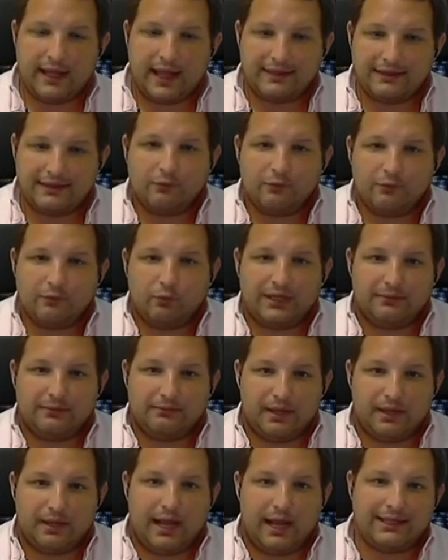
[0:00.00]
I think
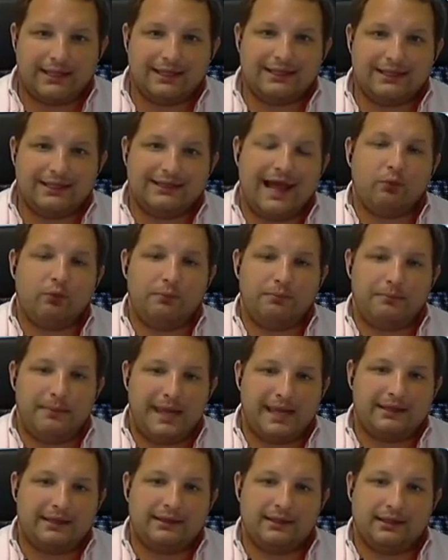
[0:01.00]
that will
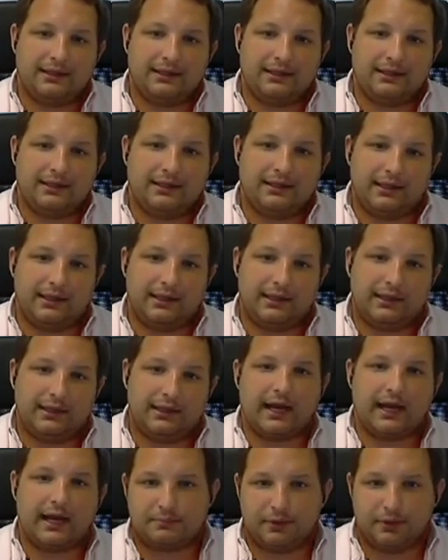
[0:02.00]
make the
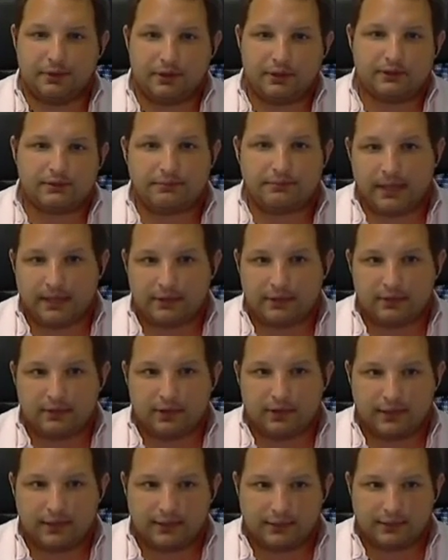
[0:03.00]
entire experience
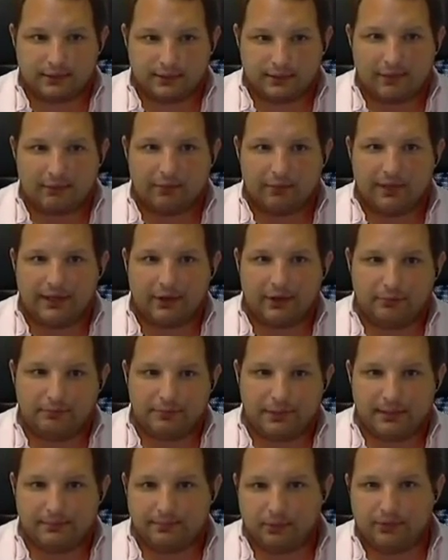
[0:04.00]
better. I think that
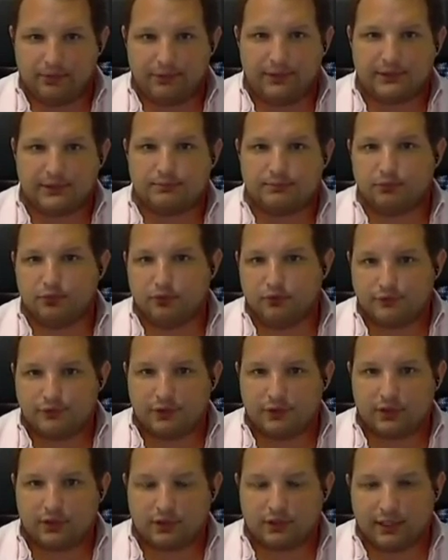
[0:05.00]
will help people in this
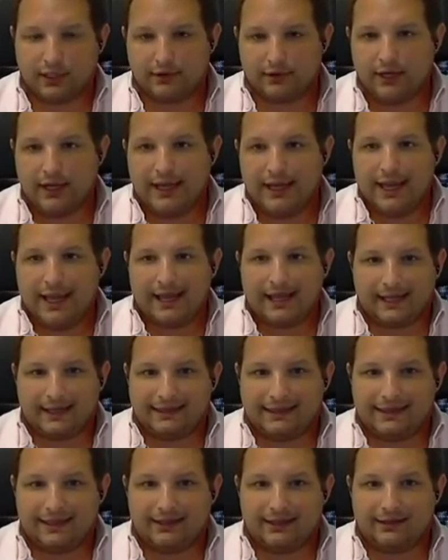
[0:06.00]
move to the cloud,
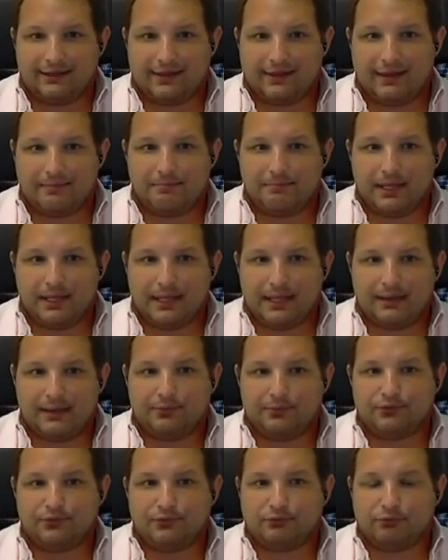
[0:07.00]
and I think them
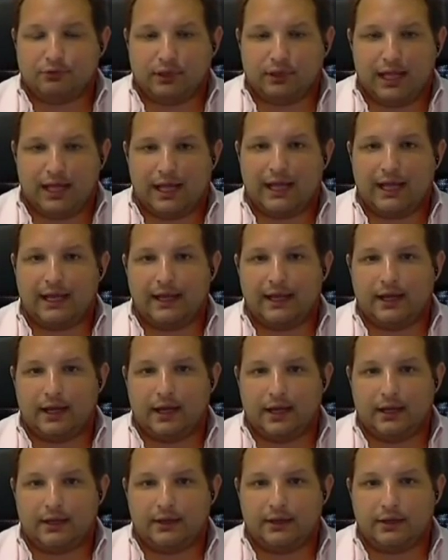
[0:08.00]
being able to
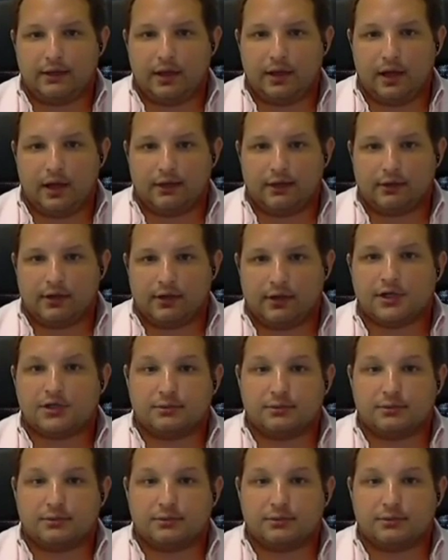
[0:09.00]
rely on